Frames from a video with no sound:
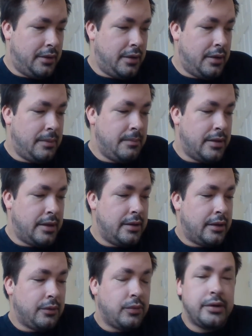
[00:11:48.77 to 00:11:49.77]
Um,
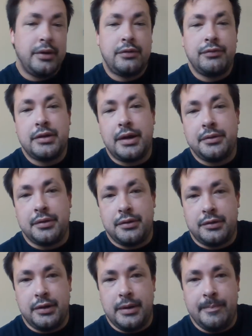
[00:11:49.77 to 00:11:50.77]
another one is
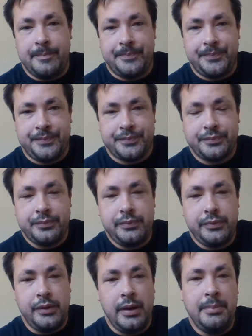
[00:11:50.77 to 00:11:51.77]
redundancy
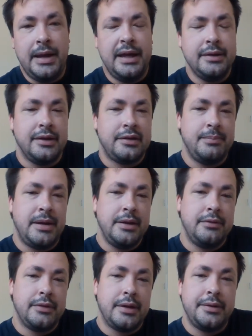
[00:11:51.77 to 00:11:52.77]
a man gets
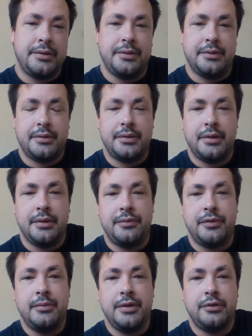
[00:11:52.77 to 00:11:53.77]
made redundant uh,
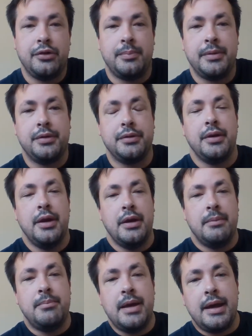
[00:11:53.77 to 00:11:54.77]
from his job because
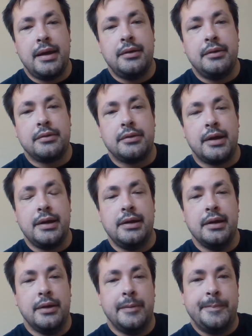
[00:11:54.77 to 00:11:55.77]
men
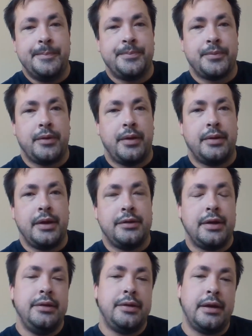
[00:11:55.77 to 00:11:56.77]
they they
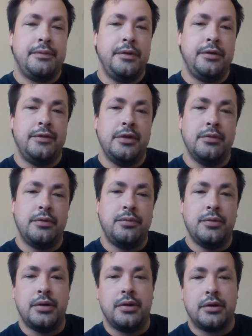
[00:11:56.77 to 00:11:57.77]
tend to have this view
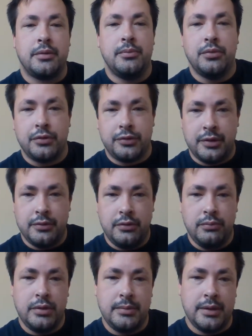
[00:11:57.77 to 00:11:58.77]
of work more so
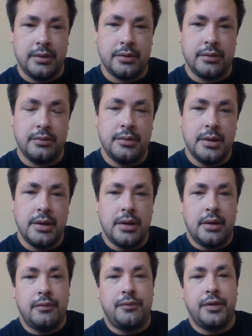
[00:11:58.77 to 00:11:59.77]
than women do.
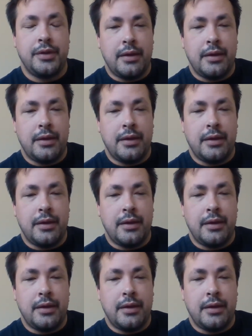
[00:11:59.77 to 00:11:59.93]
For